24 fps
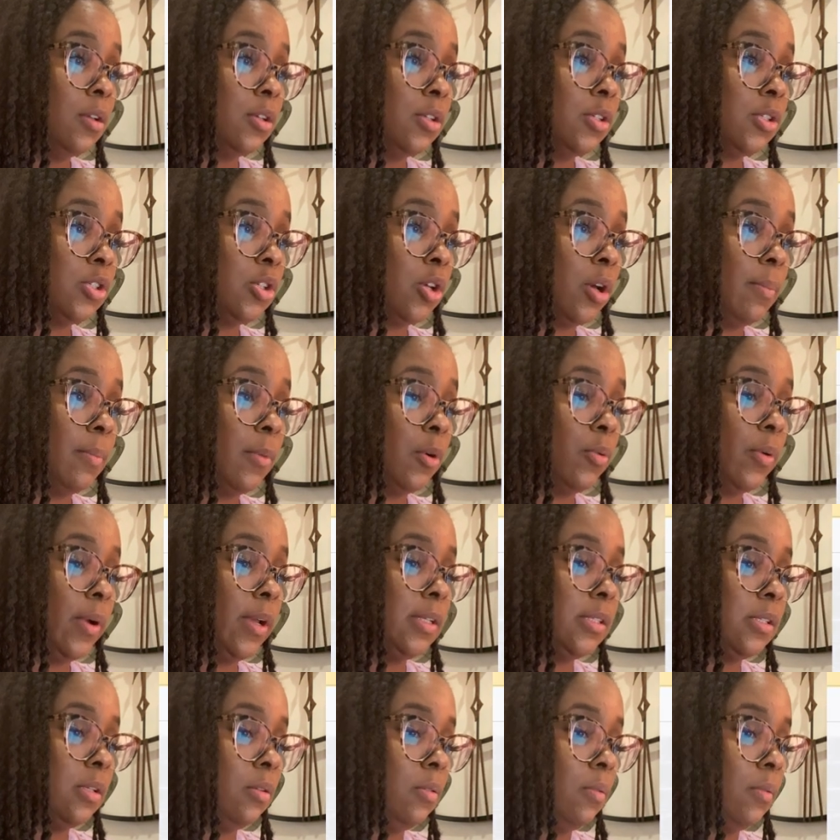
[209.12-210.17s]
So I'm going
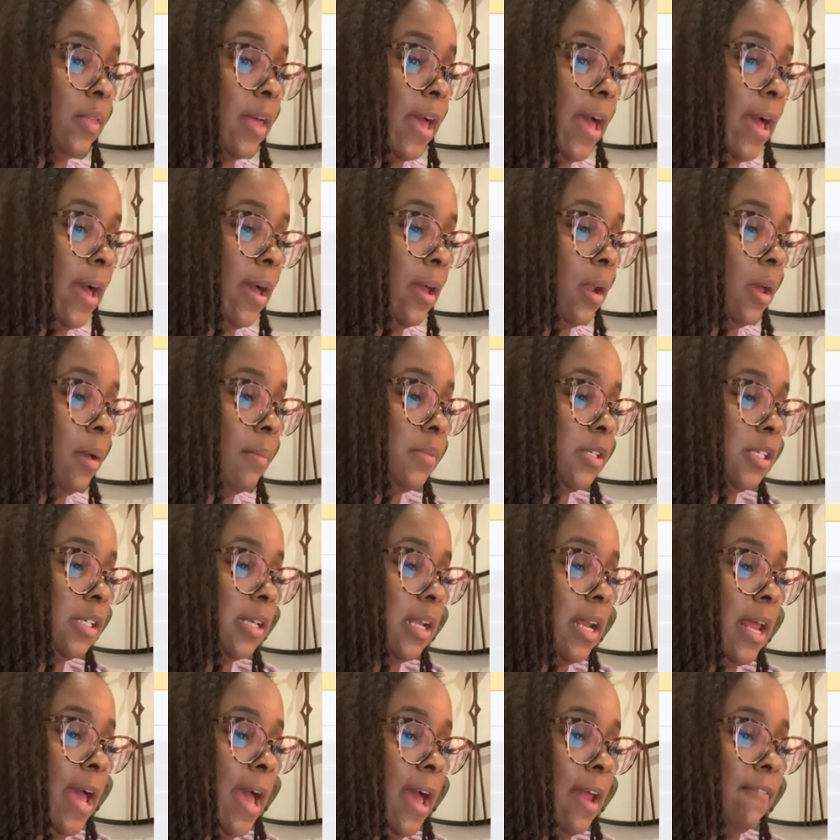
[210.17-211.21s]
to do that. I'm just
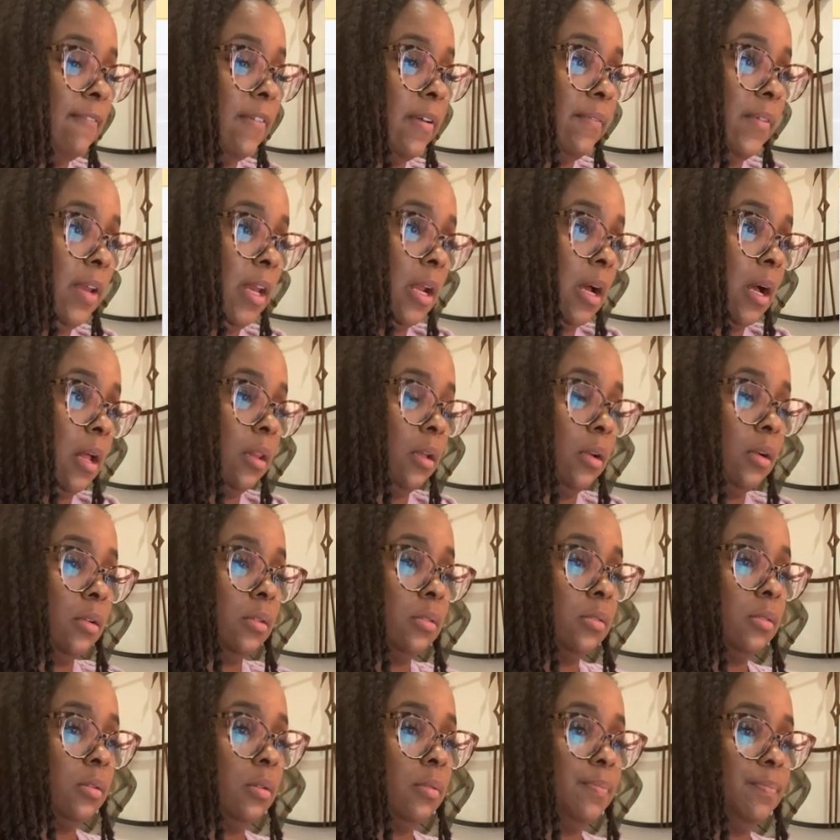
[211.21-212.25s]
going to add
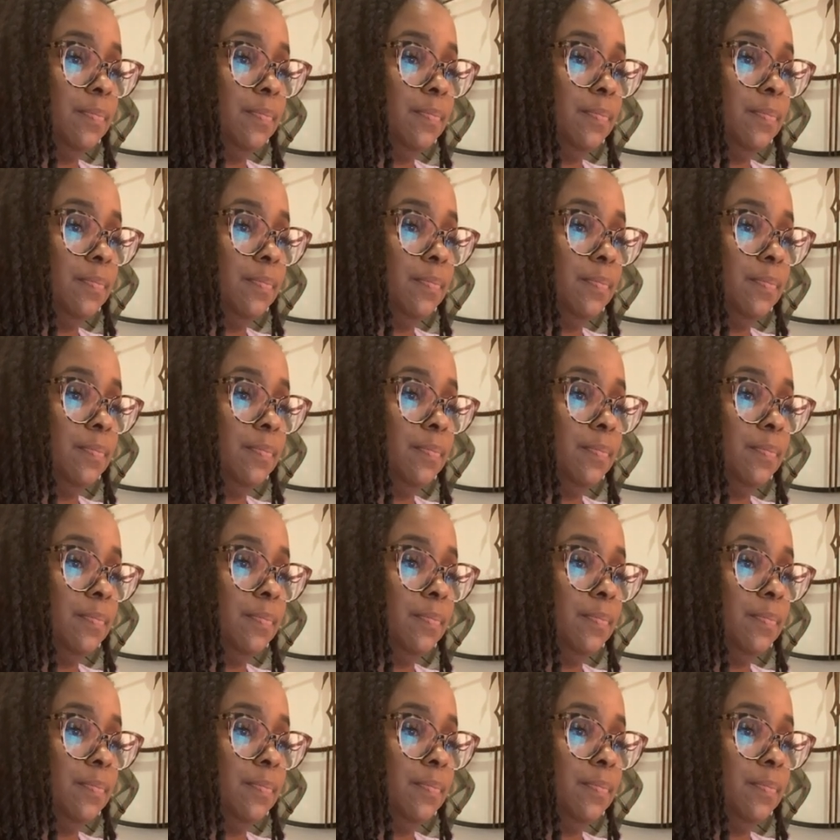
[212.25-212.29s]
$50.